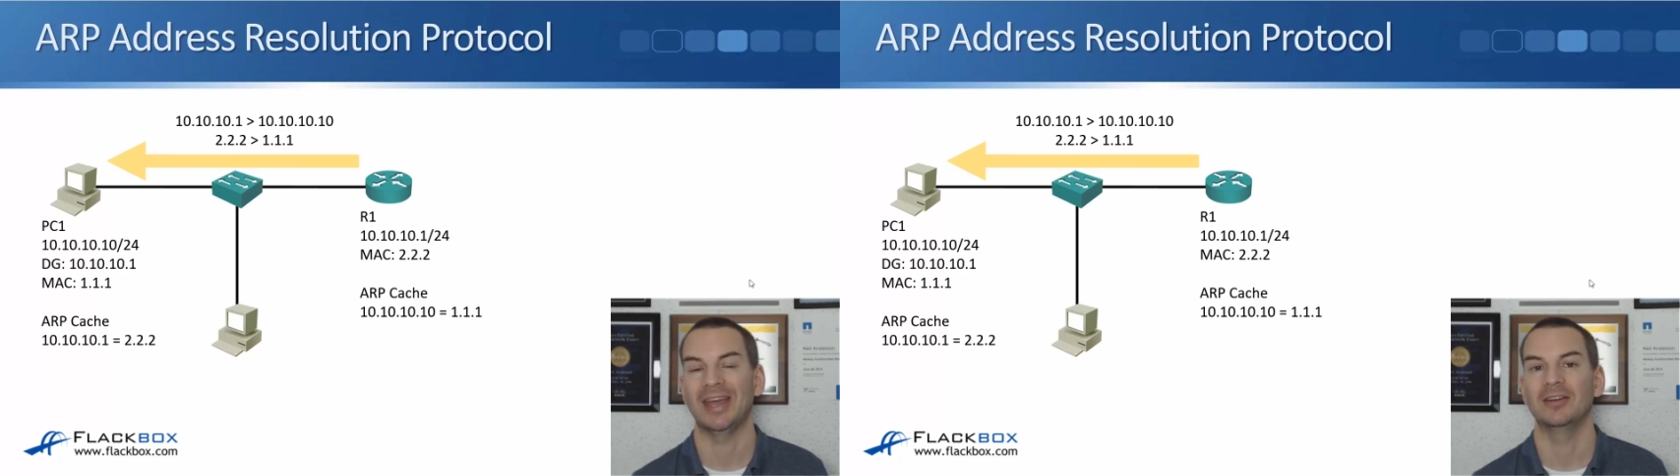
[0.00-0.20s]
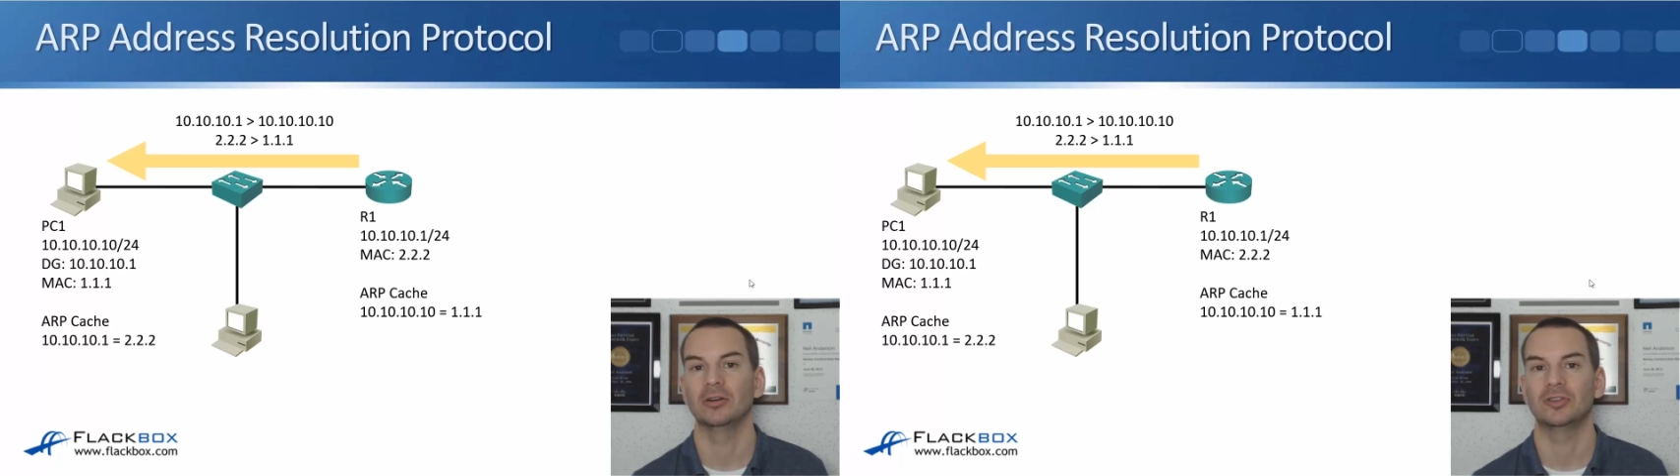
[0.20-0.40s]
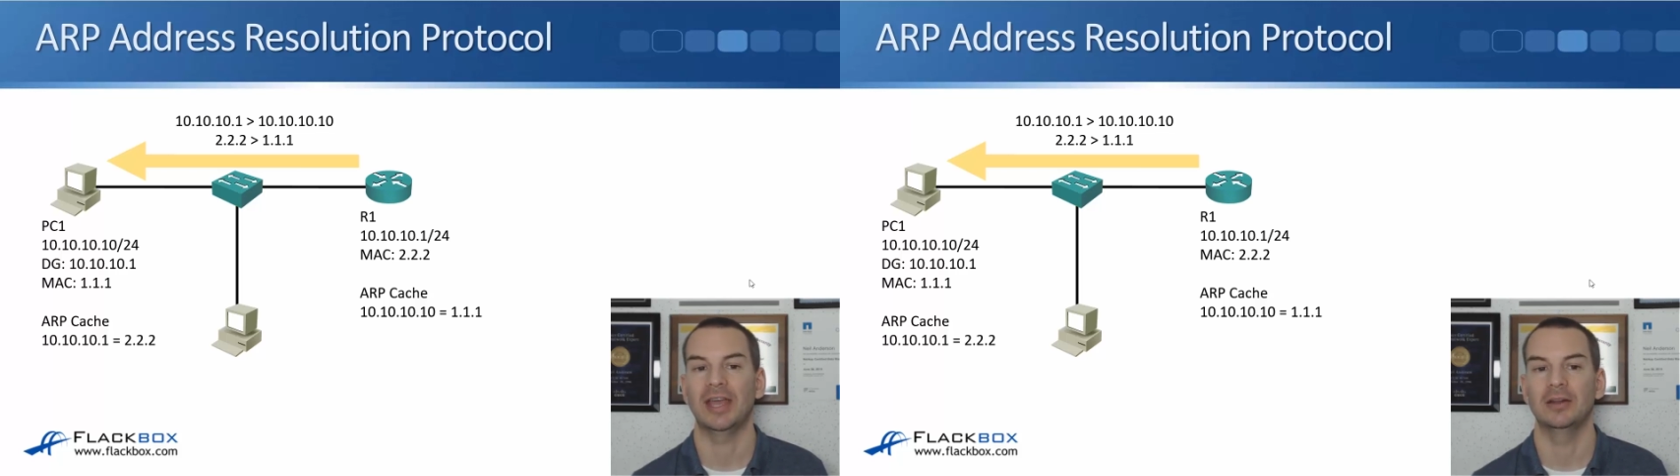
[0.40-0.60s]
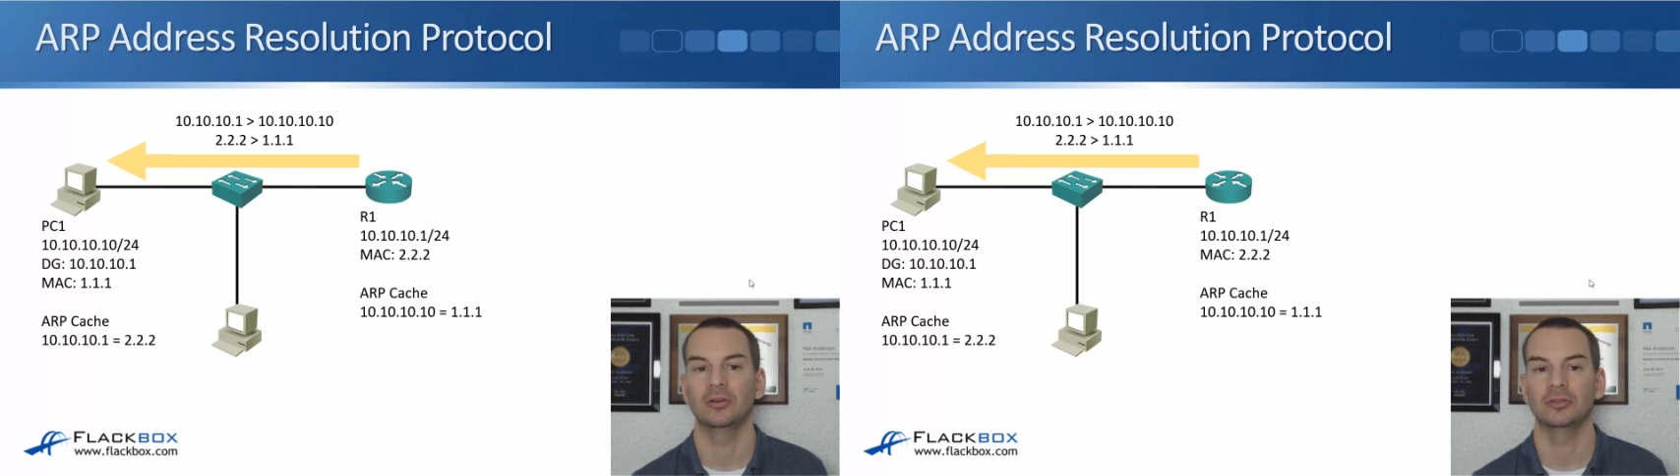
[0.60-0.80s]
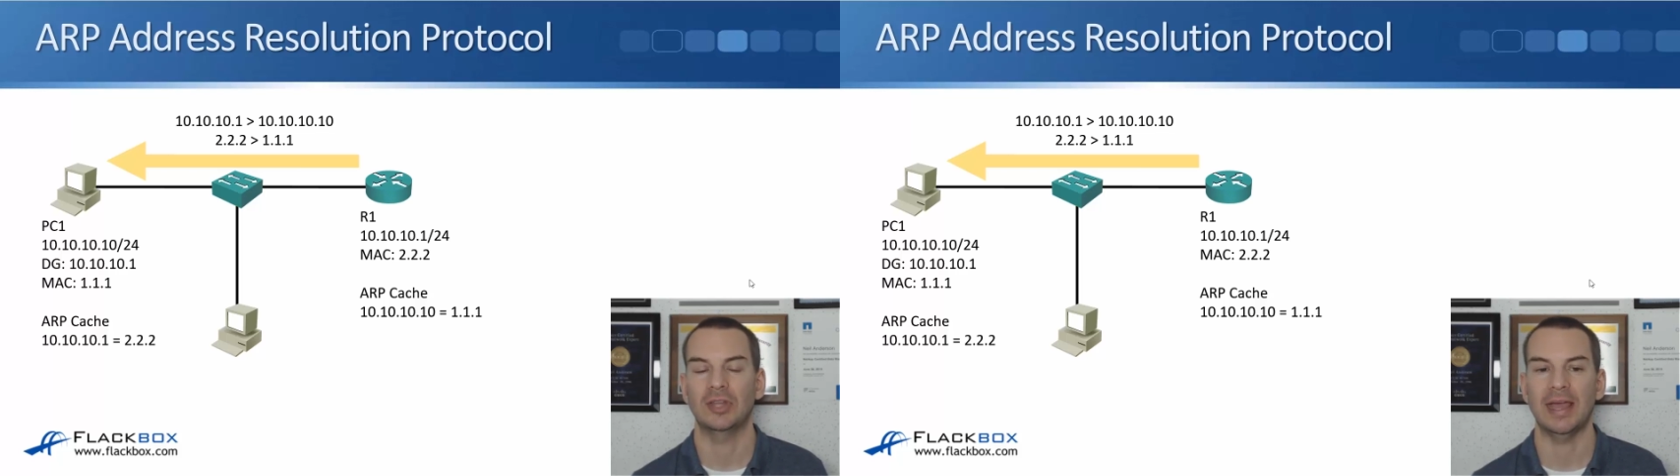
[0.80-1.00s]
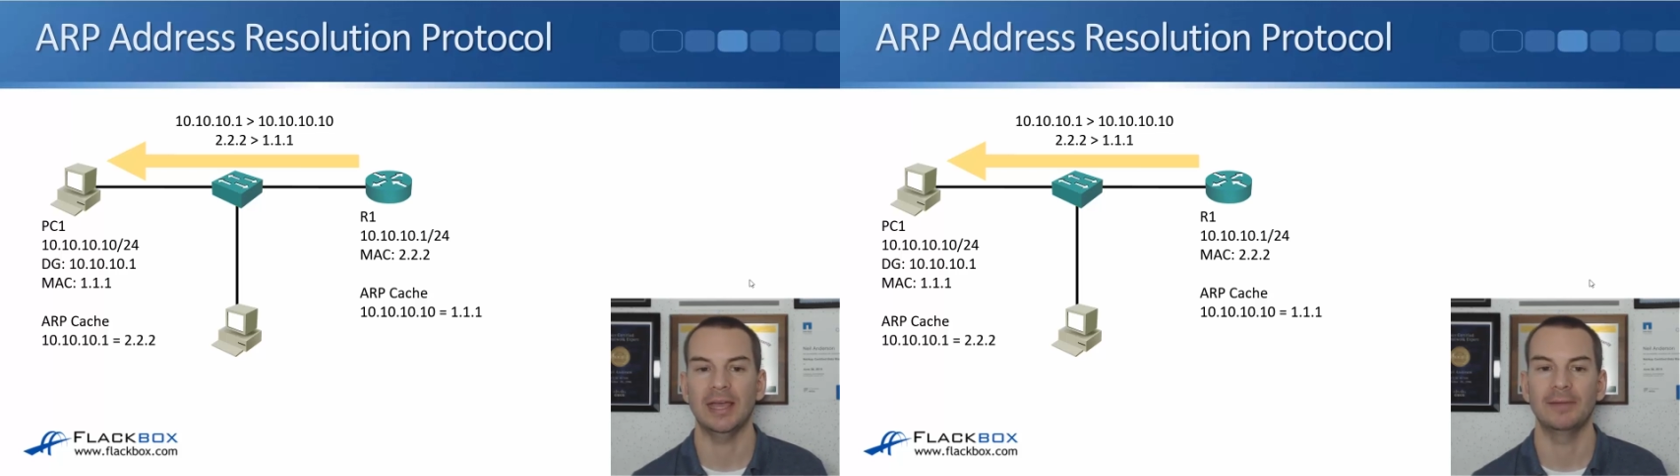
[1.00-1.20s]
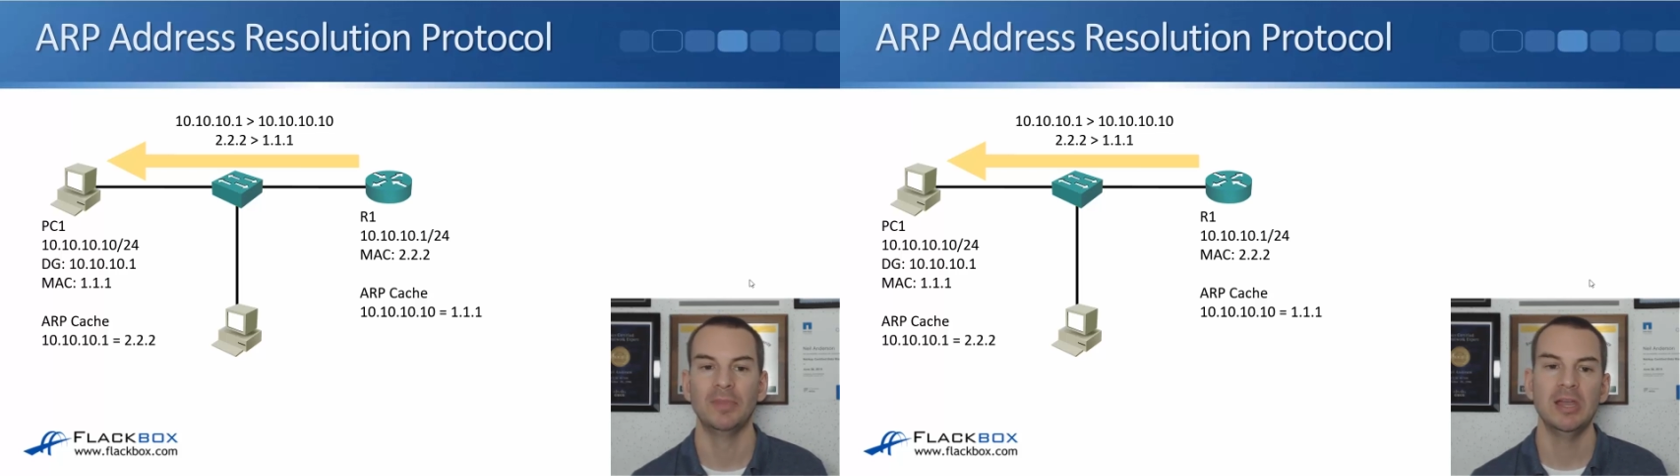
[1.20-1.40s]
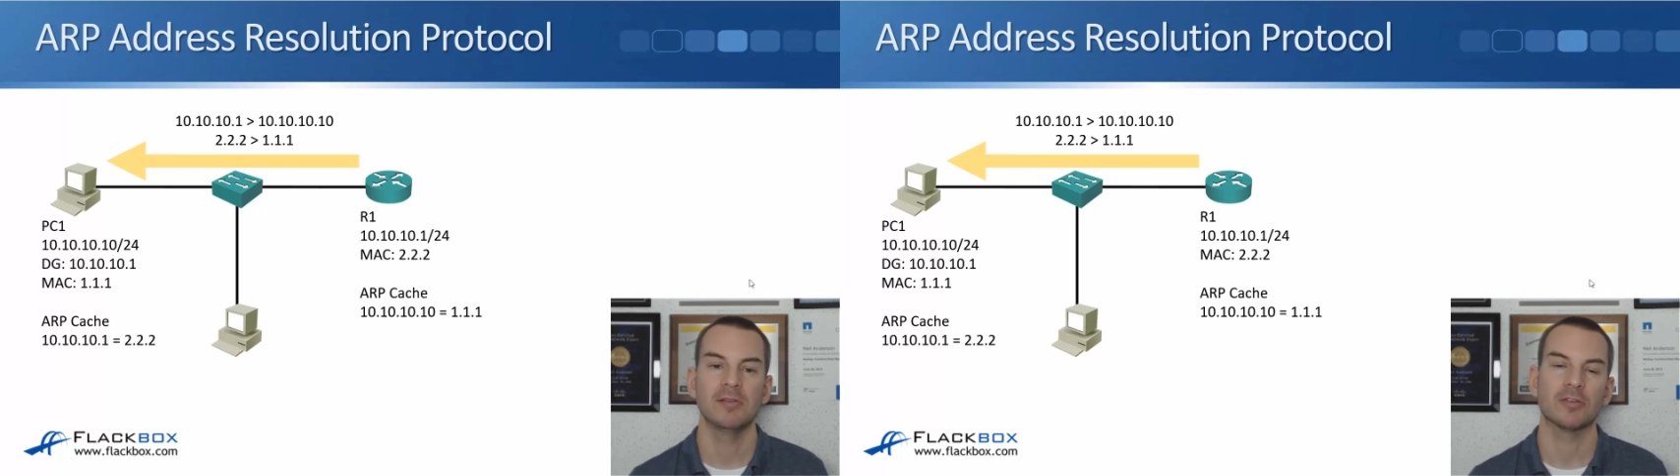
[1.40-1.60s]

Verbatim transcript: 10.10.10.